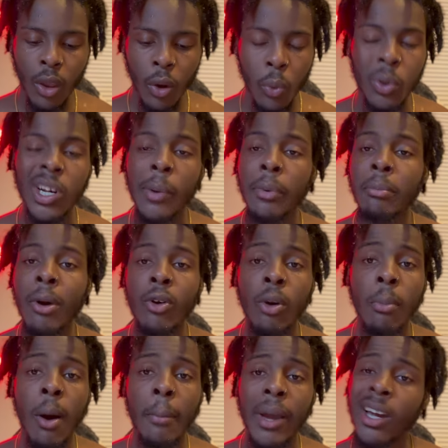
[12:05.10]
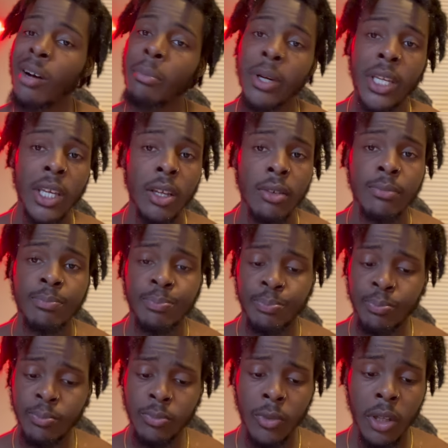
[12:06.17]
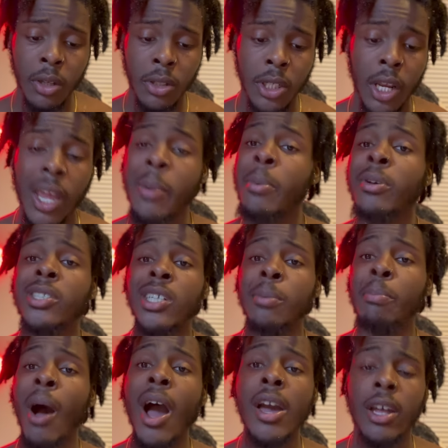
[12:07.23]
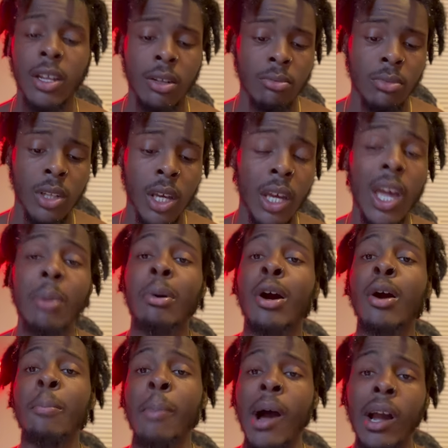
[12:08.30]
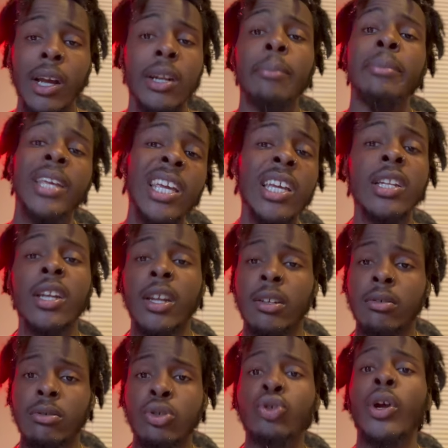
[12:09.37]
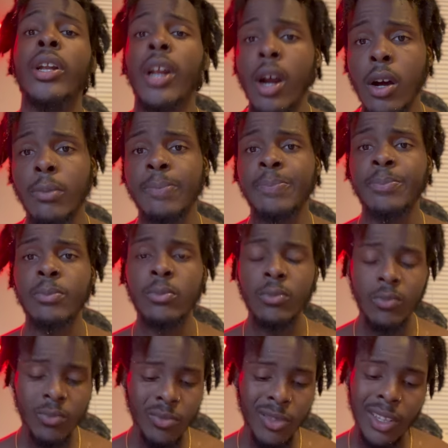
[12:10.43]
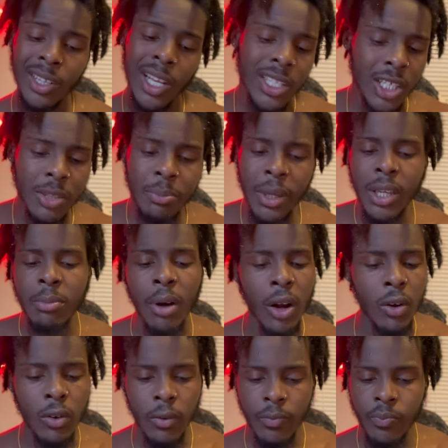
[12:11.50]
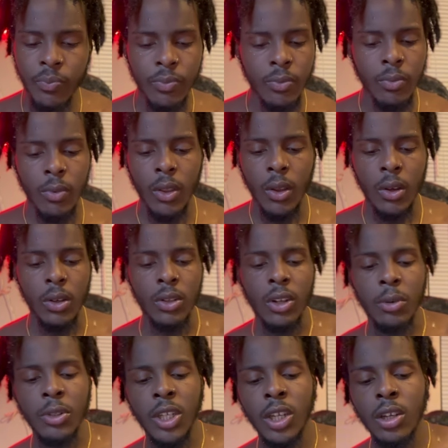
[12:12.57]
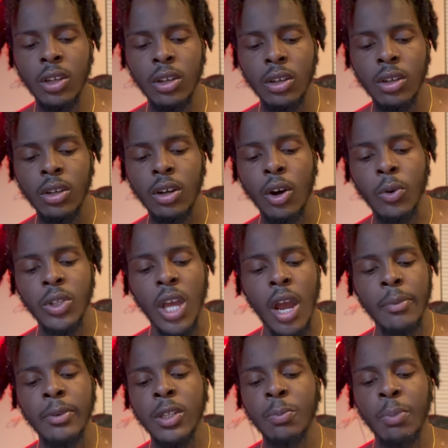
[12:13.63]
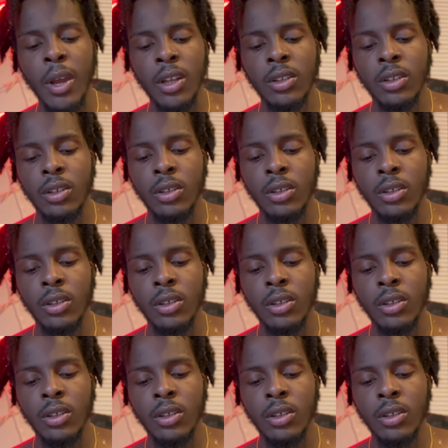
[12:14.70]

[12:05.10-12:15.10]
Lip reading: whatever my grandma make, I'm going to eat. She, even if she buy it, nigga came out of her pocket, I'm eating it straight up. That's just me, bro. You know what I'm saying? I always have respect